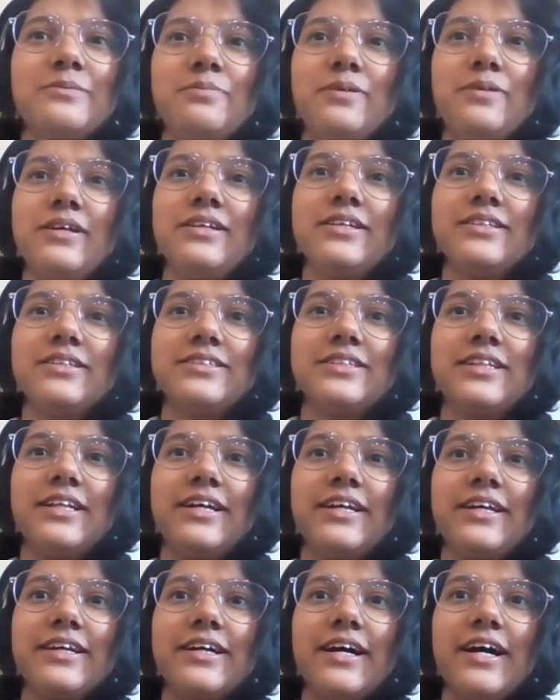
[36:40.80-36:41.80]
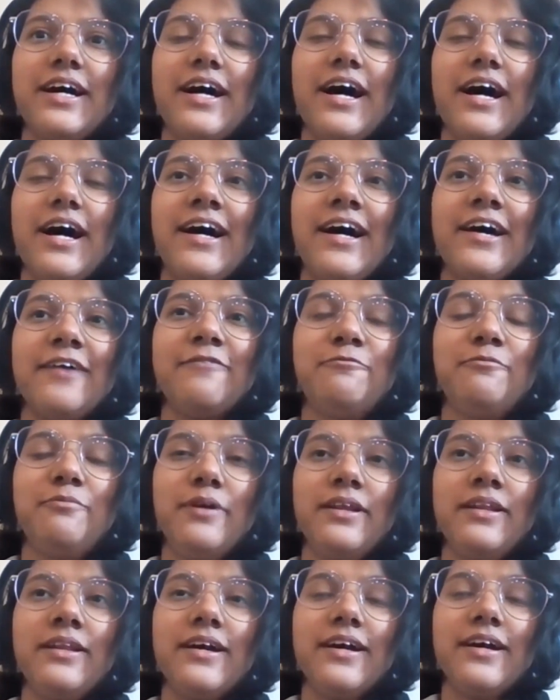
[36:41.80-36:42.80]
Experience, like I
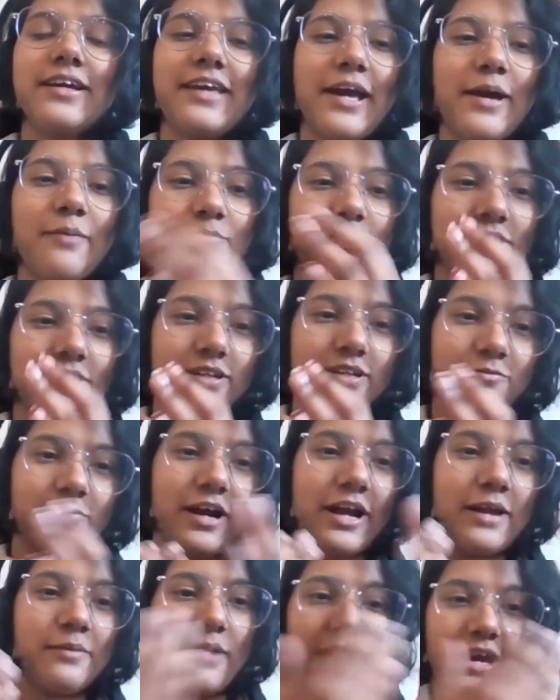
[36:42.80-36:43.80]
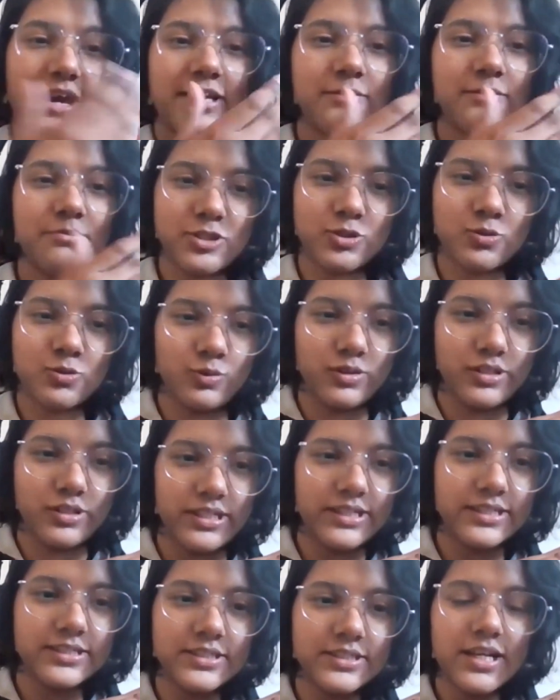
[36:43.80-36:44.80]
have been a captain while back in my
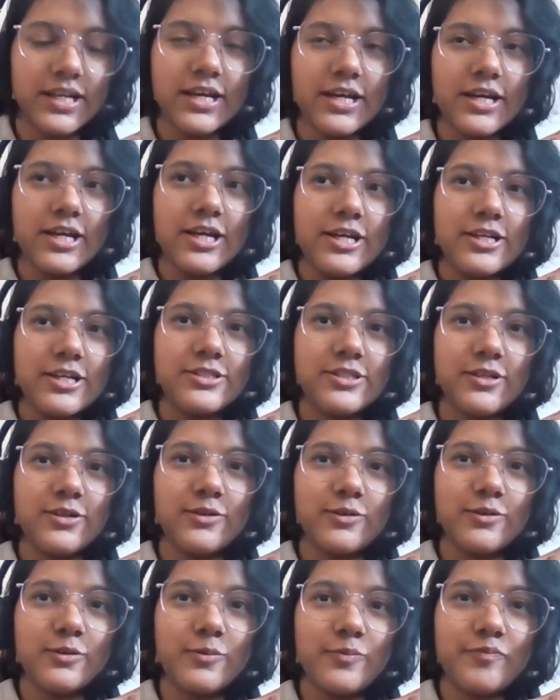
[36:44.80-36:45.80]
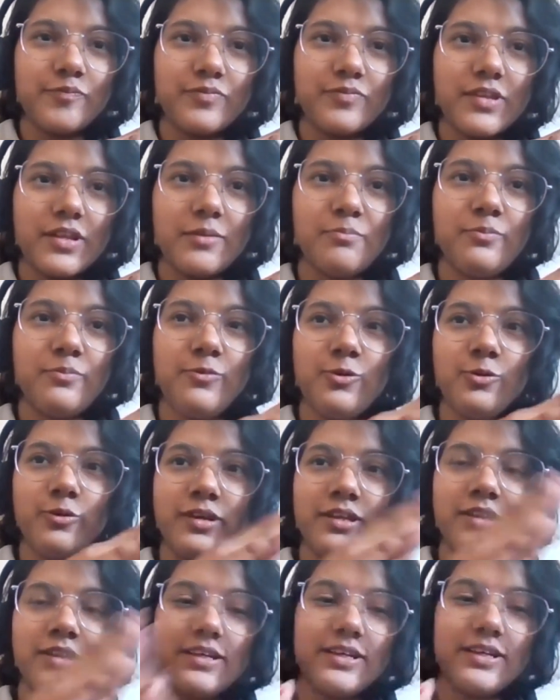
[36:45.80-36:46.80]
school days. So
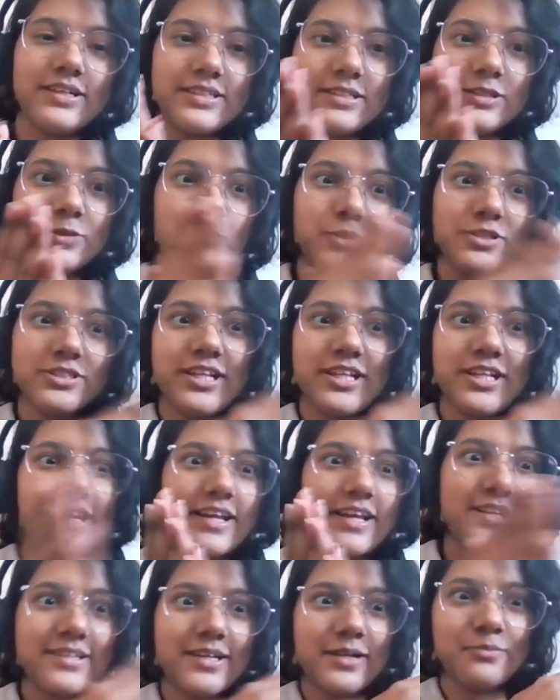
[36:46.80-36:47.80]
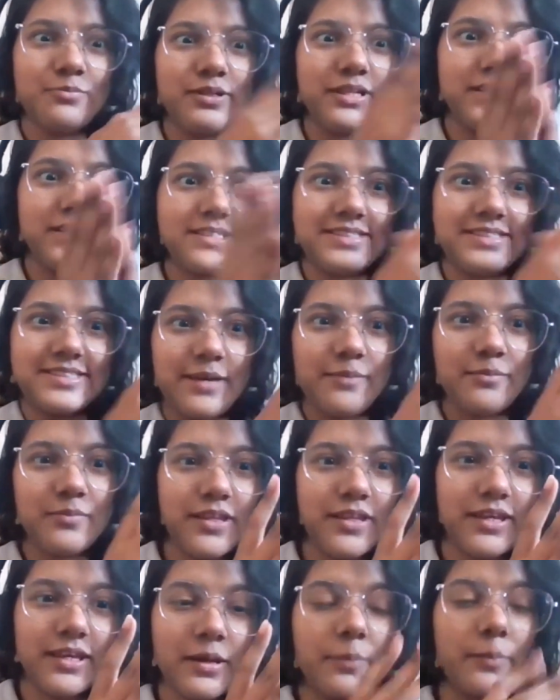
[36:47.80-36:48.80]
doing this, it was like a complete
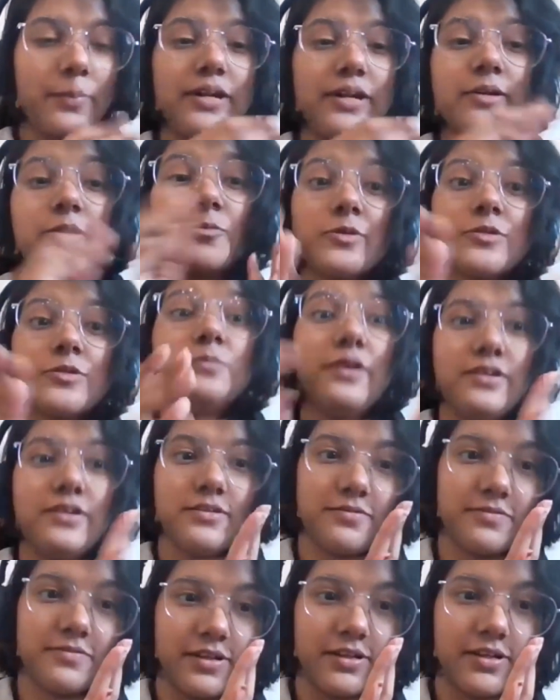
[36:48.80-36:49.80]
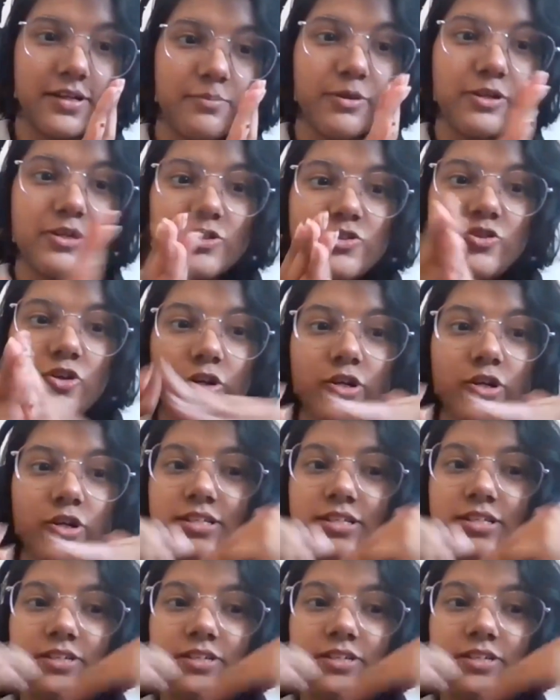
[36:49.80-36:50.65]
same thing, but it was a bit different because